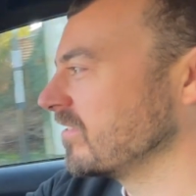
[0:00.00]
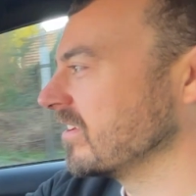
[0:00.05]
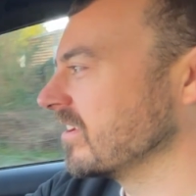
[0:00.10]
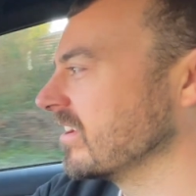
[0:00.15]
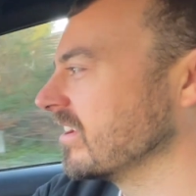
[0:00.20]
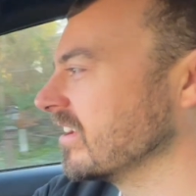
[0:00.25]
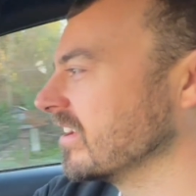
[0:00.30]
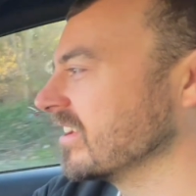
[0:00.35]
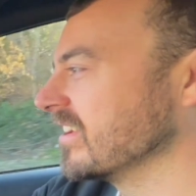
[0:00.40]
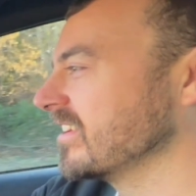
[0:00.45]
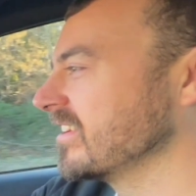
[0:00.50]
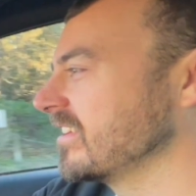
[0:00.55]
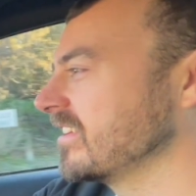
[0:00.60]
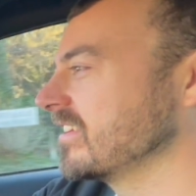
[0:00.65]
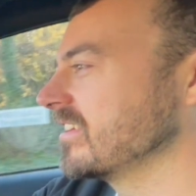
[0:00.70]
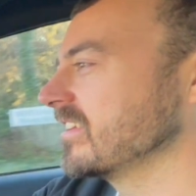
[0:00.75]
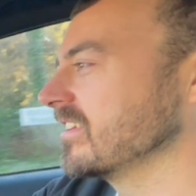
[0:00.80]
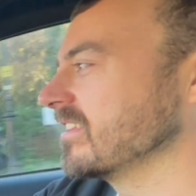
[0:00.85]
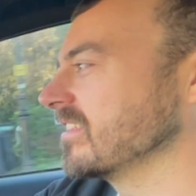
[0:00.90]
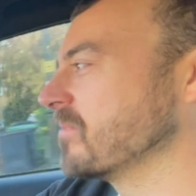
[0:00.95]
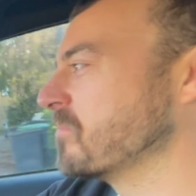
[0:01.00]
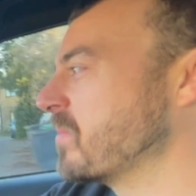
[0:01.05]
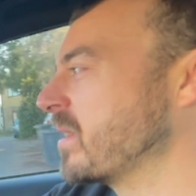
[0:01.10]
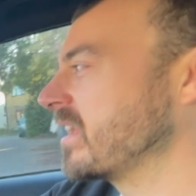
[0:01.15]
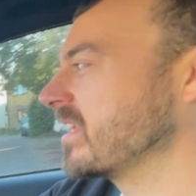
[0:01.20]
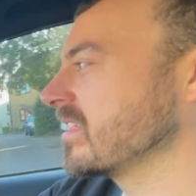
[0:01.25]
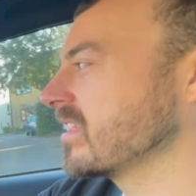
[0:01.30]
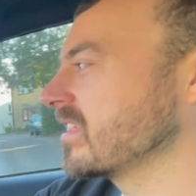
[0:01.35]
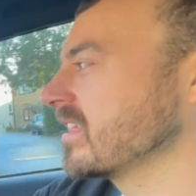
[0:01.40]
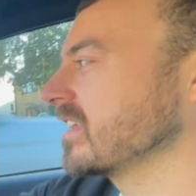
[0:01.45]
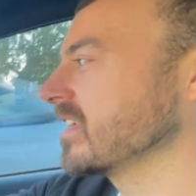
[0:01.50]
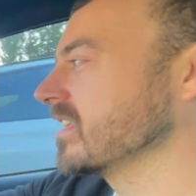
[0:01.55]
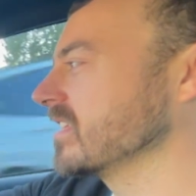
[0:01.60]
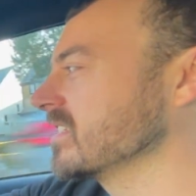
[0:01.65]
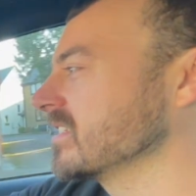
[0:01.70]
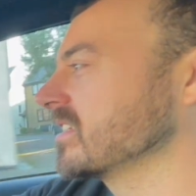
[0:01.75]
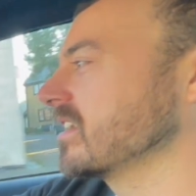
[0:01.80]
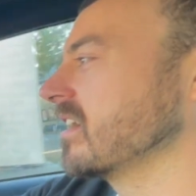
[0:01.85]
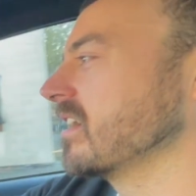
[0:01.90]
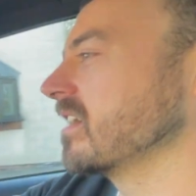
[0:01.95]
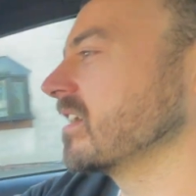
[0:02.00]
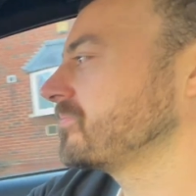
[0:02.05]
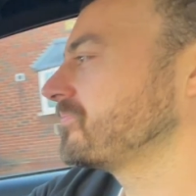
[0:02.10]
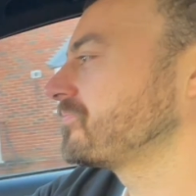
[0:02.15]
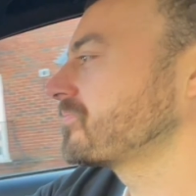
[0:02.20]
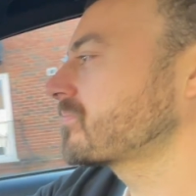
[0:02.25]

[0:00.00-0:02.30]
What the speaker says: the main thing of this car.